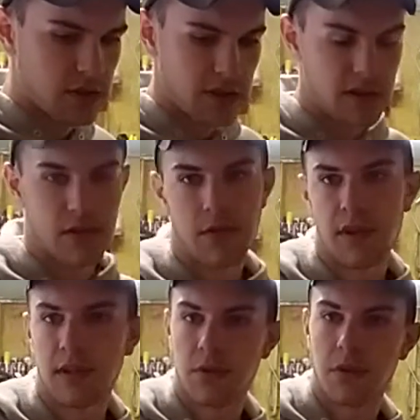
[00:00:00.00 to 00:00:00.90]

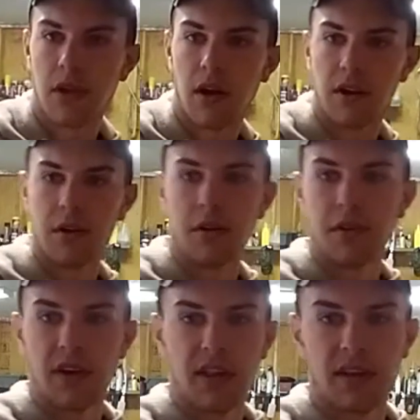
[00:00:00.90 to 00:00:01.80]
anything that's really hot
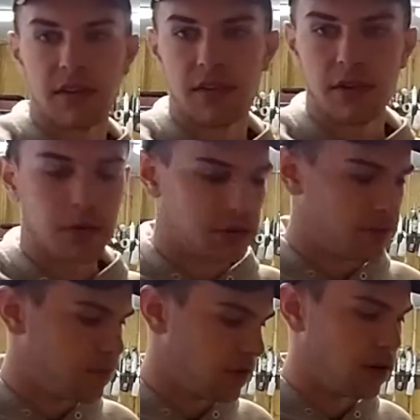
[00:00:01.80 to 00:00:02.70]
enough. I like to do it
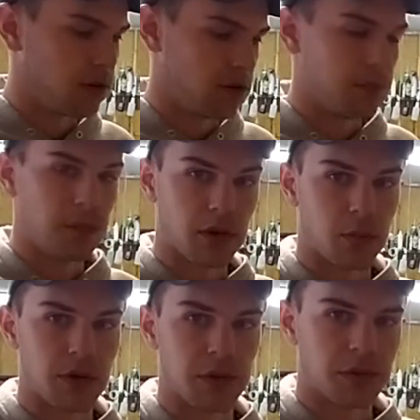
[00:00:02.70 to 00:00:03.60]
on a butt
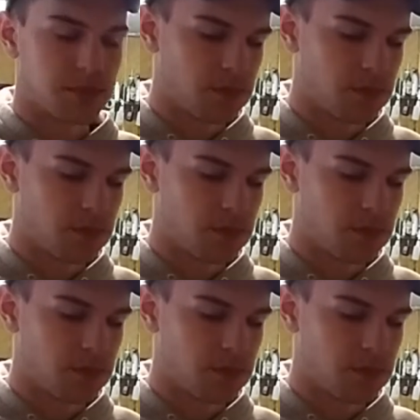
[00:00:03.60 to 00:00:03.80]
weld.